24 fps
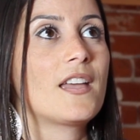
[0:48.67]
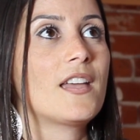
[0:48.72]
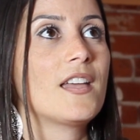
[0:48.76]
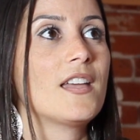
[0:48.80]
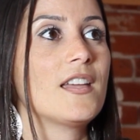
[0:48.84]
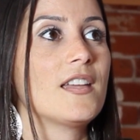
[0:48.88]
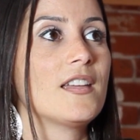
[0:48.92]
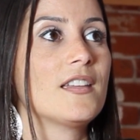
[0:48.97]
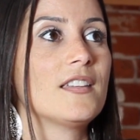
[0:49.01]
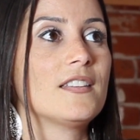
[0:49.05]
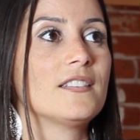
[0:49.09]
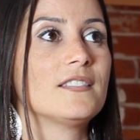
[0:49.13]

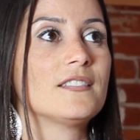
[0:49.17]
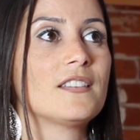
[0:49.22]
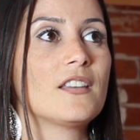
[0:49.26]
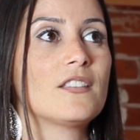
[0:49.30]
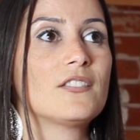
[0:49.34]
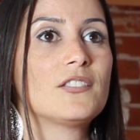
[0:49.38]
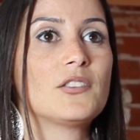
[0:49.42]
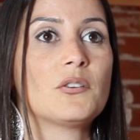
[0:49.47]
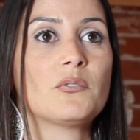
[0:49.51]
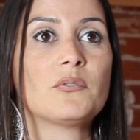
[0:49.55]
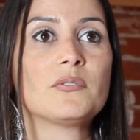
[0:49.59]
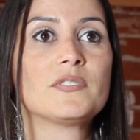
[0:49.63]
and
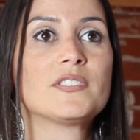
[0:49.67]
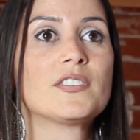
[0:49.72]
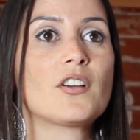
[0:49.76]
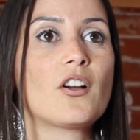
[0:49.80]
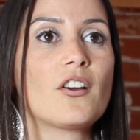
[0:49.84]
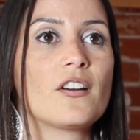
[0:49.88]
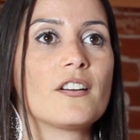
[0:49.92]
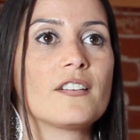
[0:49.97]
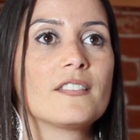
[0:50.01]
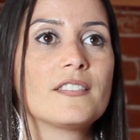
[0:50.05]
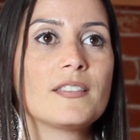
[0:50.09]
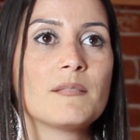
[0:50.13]
those
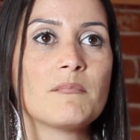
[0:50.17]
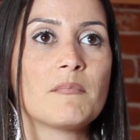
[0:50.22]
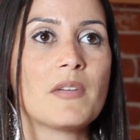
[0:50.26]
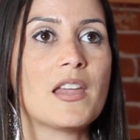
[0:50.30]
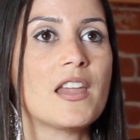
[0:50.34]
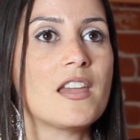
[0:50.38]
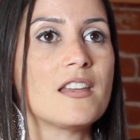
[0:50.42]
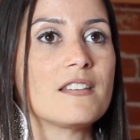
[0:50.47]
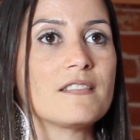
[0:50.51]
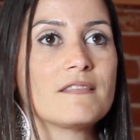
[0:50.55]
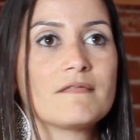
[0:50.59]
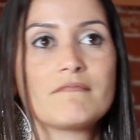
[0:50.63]
are the
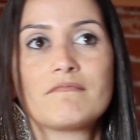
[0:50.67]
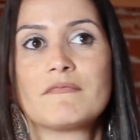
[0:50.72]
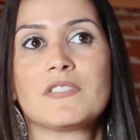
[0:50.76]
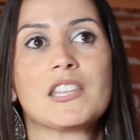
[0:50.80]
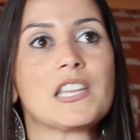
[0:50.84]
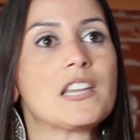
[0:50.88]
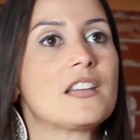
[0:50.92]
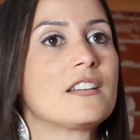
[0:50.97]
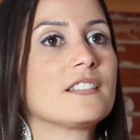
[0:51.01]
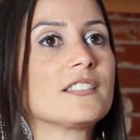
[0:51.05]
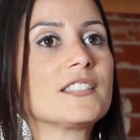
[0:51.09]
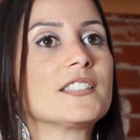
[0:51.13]
main
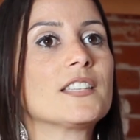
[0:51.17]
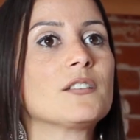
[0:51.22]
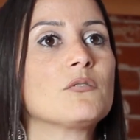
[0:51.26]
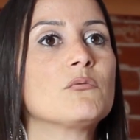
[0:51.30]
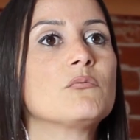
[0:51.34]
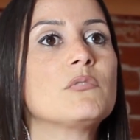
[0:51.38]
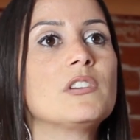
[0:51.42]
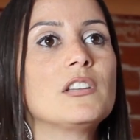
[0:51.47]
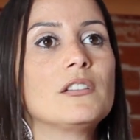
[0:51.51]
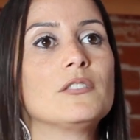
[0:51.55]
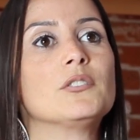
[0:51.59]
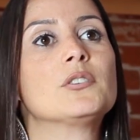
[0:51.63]
things
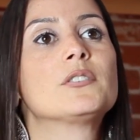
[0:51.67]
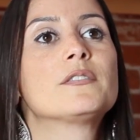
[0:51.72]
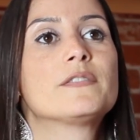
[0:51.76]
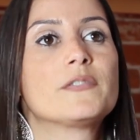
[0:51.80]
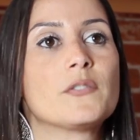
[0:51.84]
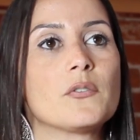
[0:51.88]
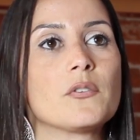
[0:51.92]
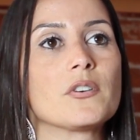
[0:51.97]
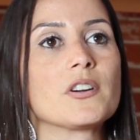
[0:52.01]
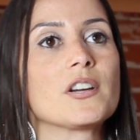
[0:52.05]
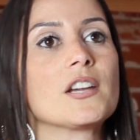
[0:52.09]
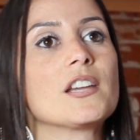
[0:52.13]
that we look
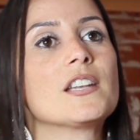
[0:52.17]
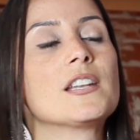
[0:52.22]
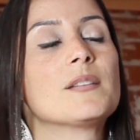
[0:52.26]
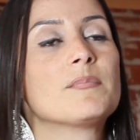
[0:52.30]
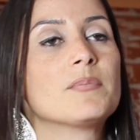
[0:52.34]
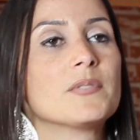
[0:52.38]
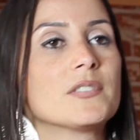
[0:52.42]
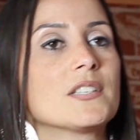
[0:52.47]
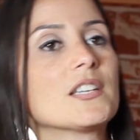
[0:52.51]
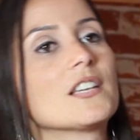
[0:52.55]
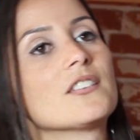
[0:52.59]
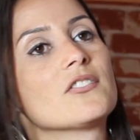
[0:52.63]
for in
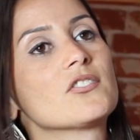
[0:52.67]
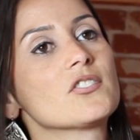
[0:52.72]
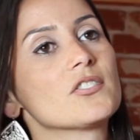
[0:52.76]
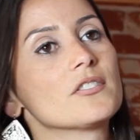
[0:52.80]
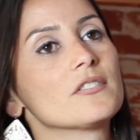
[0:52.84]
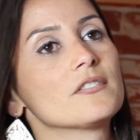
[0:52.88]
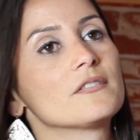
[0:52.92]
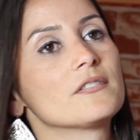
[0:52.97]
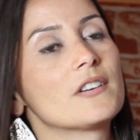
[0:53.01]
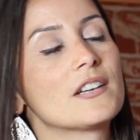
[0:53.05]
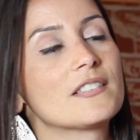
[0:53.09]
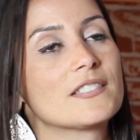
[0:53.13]
a
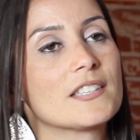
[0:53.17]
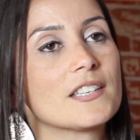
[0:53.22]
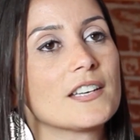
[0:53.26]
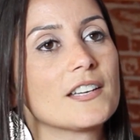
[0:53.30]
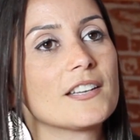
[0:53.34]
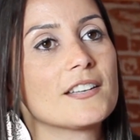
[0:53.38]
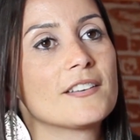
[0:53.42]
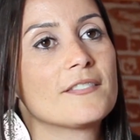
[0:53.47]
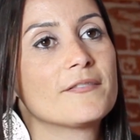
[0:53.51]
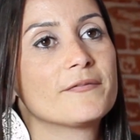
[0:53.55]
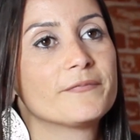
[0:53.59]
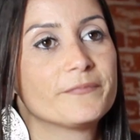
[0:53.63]
potential
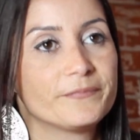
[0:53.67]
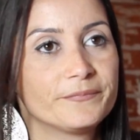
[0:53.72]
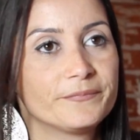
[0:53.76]
resident.